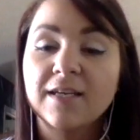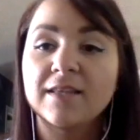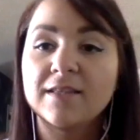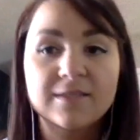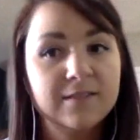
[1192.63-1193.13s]

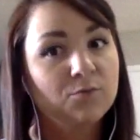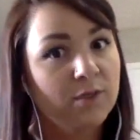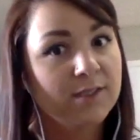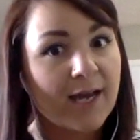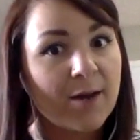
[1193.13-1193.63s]
Like, this is
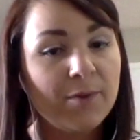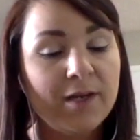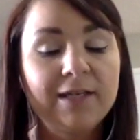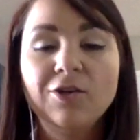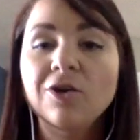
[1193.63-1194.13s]
what's
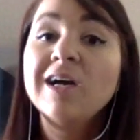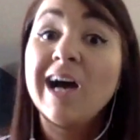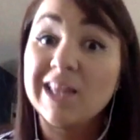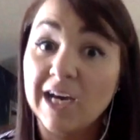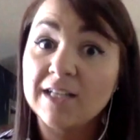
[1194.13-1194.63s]
happening. You know,
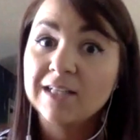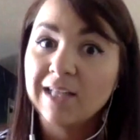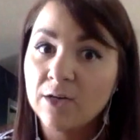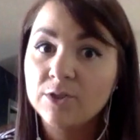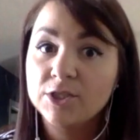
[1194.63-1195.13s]
a lot of the
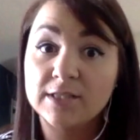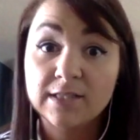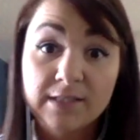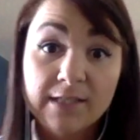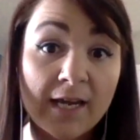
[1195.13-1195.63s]
language is
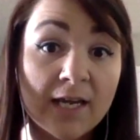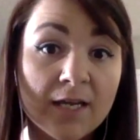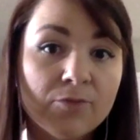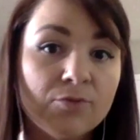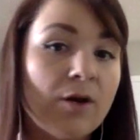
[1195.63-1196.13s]
the
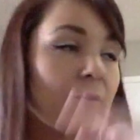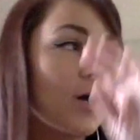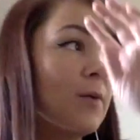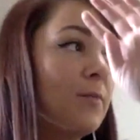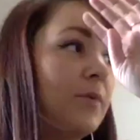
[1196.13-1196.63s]
same throughout
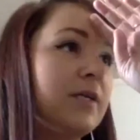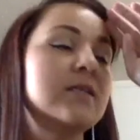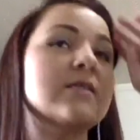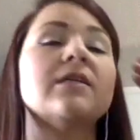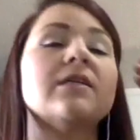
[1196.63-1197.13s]
companies.